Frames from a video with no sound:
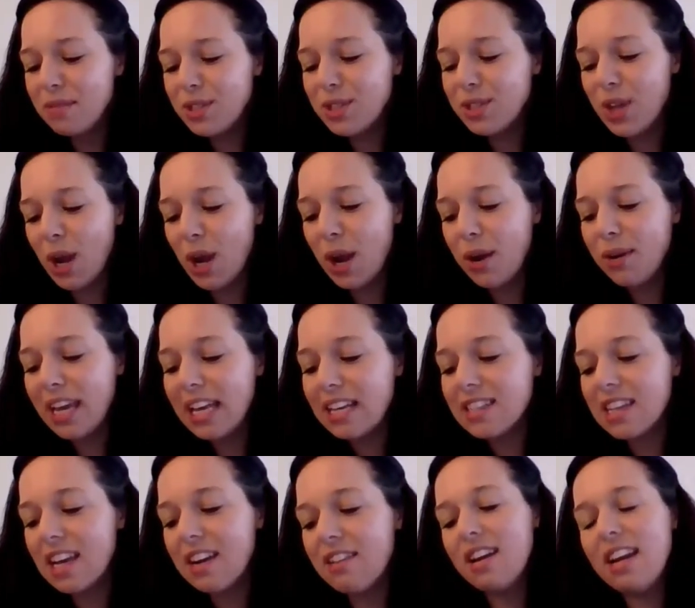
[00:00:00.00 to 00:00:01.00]
So
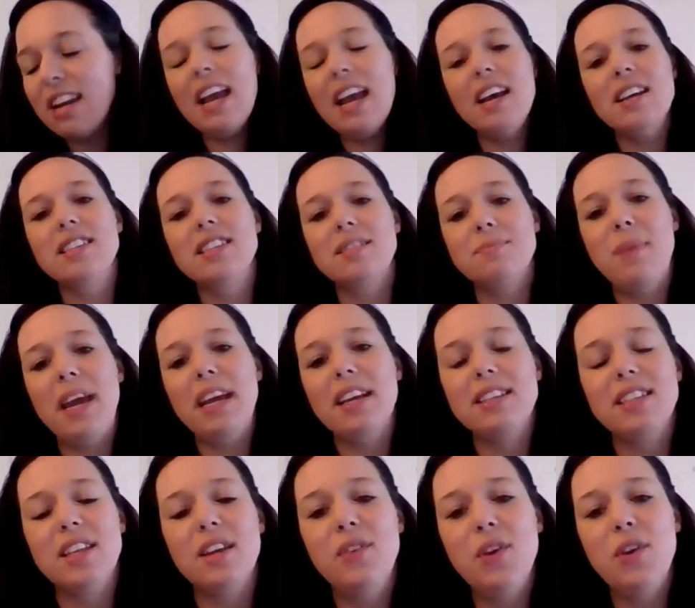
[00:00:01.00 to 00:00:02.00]
is there any
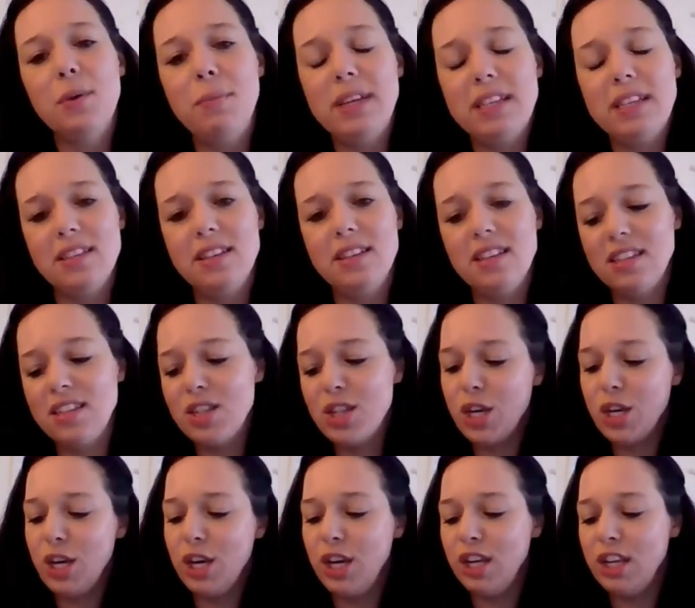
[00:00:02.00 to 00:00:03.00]
aspect of your business
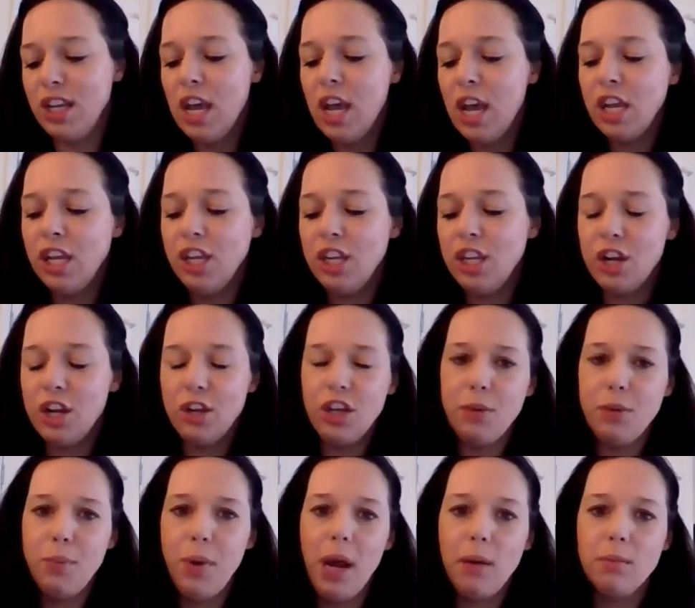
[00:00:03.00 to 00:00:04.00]
that, you know,
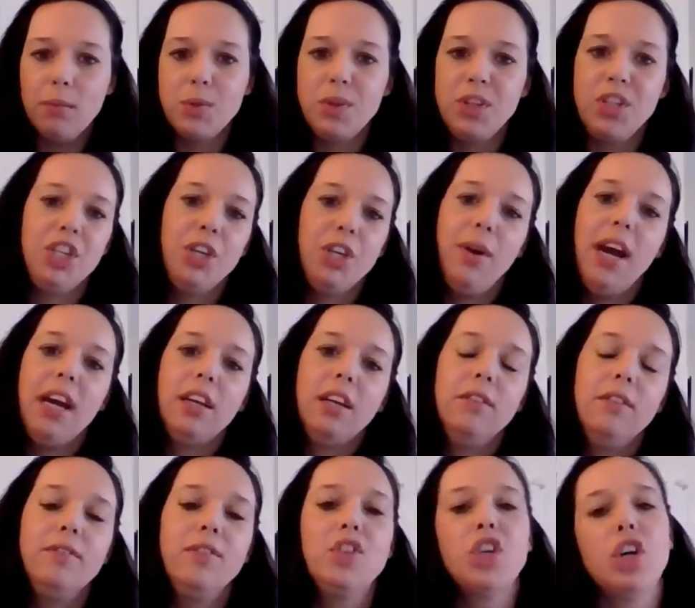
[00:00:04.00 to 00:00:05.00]
you perhaps wish you hadn't
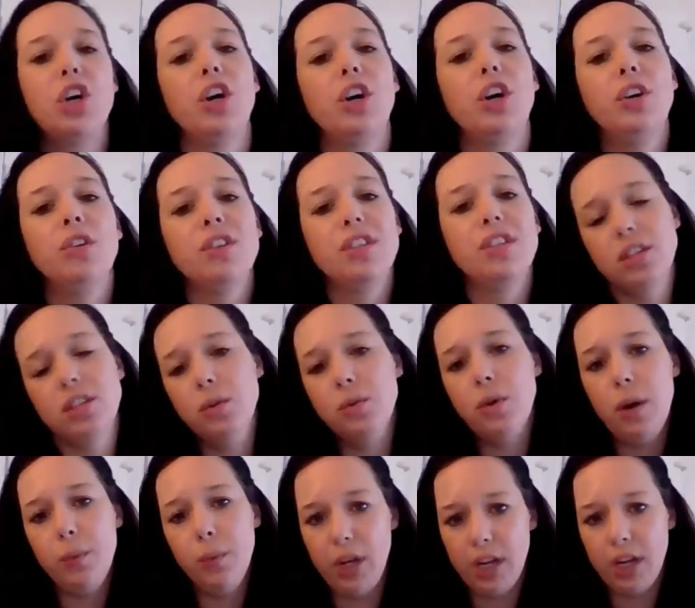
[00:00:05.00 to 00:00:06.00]
have done, or didn't
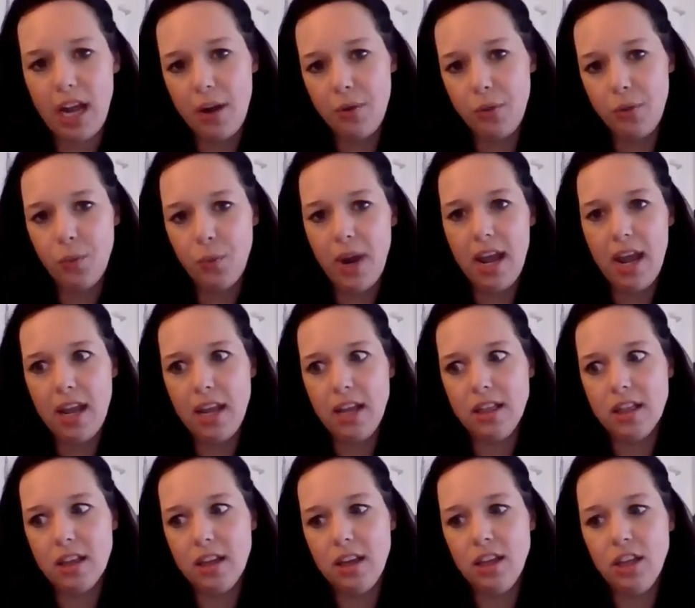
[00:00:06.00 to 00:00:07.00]
quite work out the
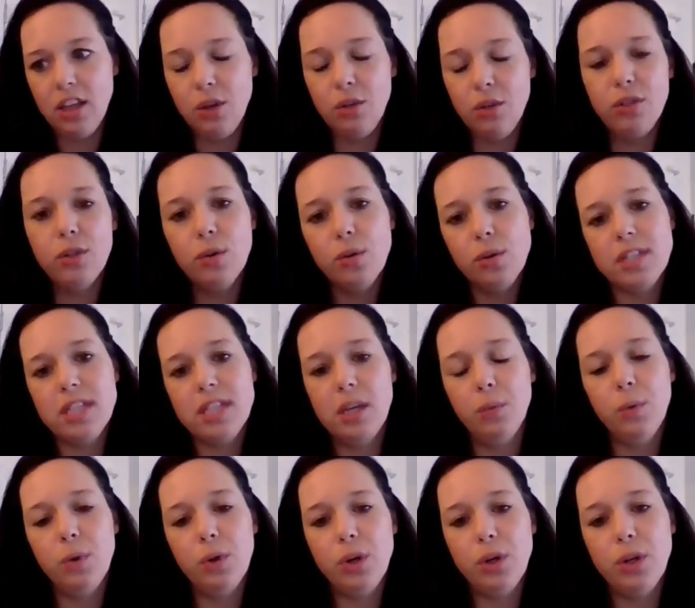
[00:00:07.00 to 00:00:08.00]
way that you thought
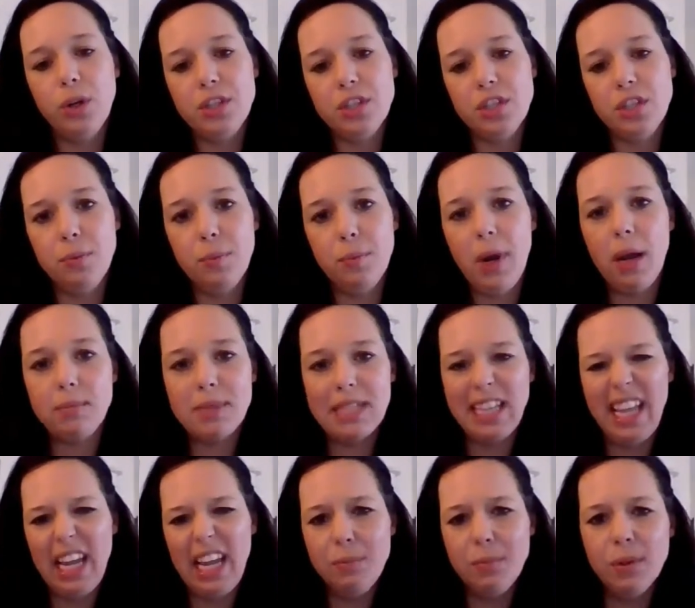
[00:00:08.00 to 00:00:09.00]
it would, and you perhaps
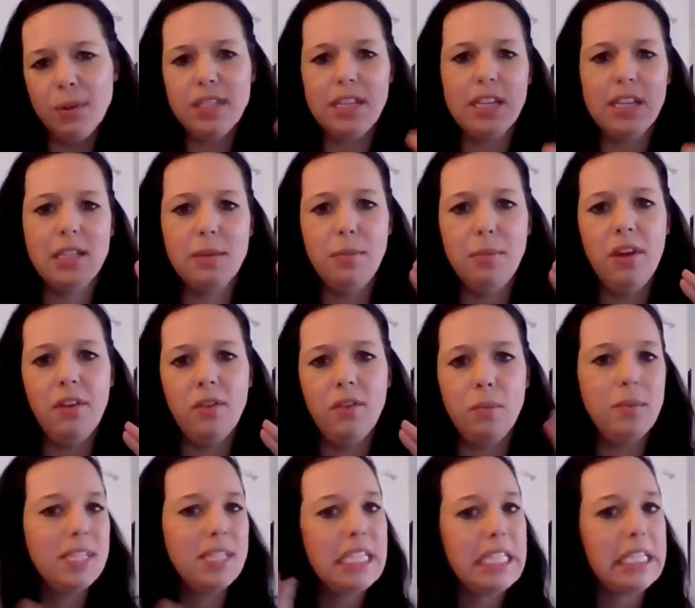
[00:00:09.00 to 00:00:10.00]
labelled it as a bit of a
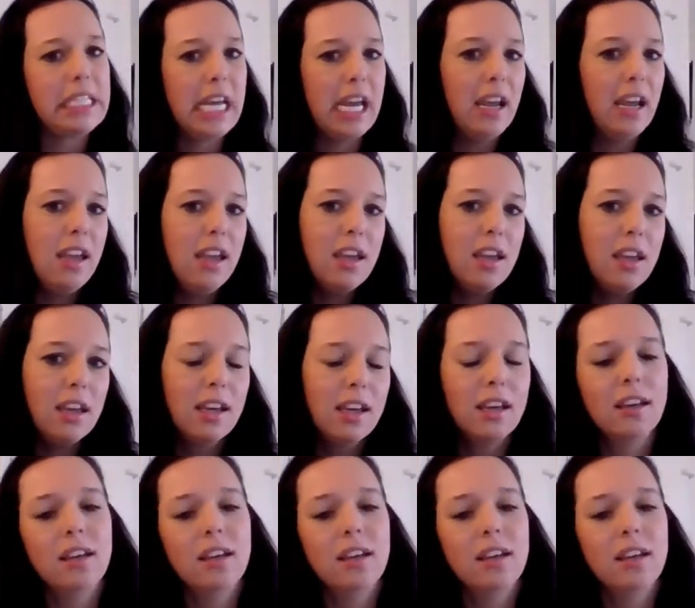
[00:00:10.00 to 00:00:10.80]
mistake?